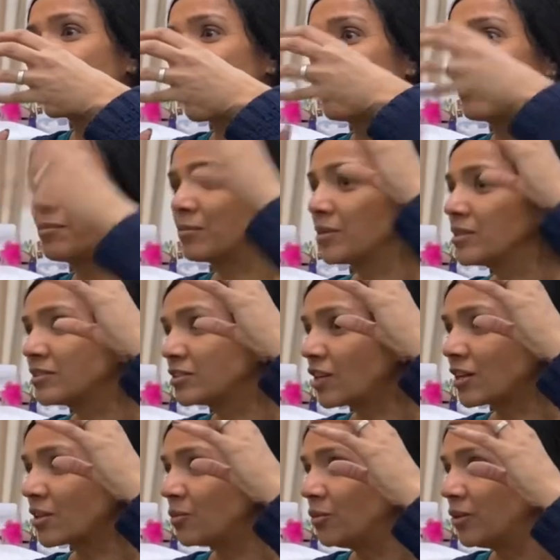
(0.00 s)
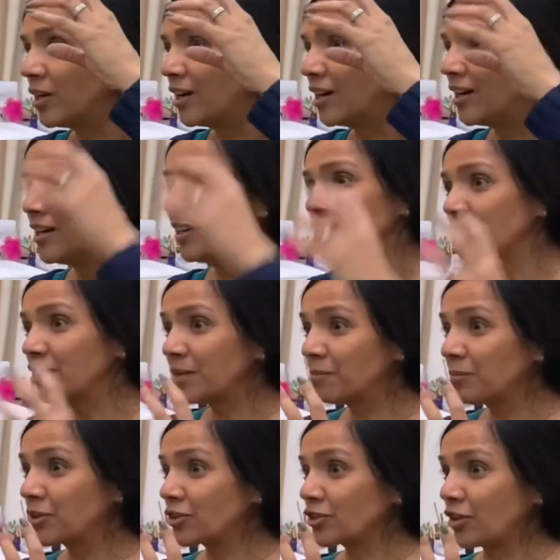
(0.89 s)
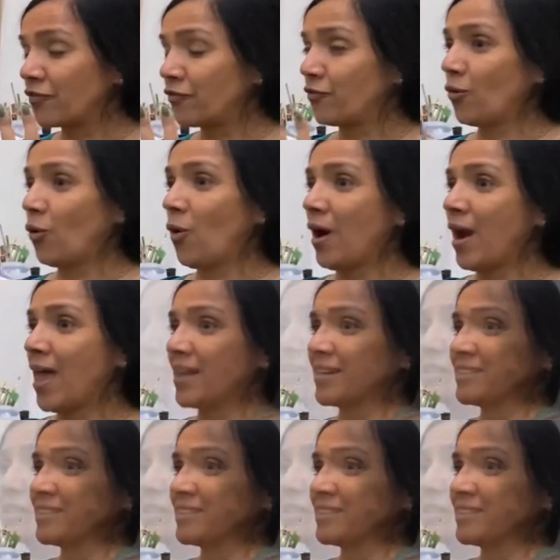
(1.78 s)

therapy, it doesn't work just because of four letters.